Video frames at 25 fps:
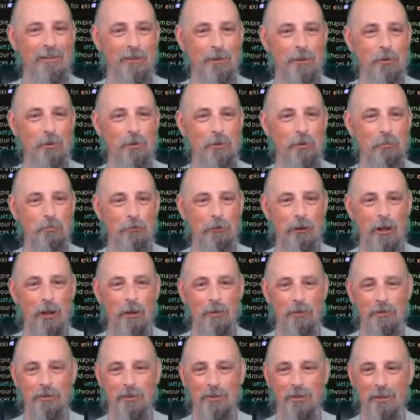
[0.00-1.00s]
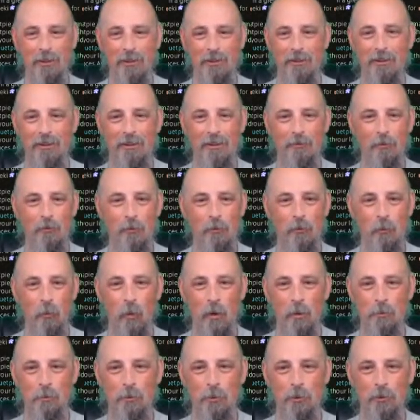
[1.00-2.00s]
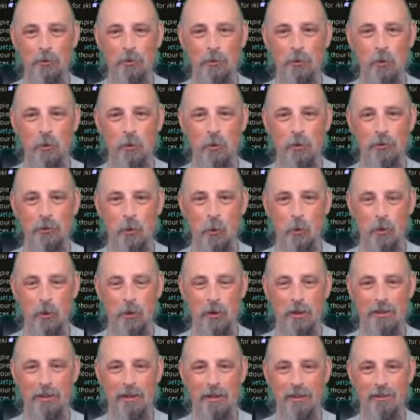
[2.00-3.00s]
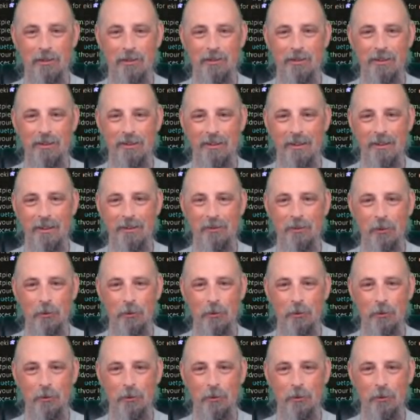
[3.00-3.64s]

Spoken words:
sprouts, one person who has organized it, and this